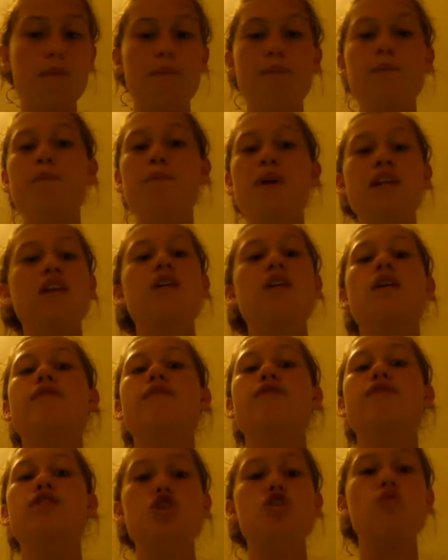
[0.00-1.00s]
Many of
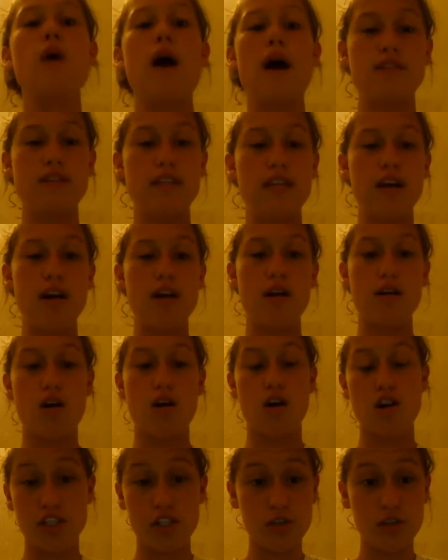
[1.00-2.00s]
you out there
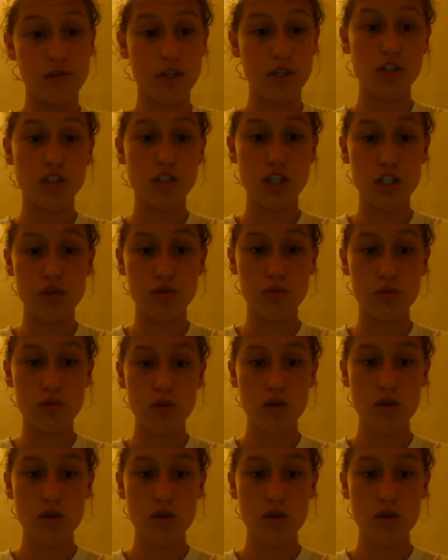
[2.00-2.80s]
are still young too.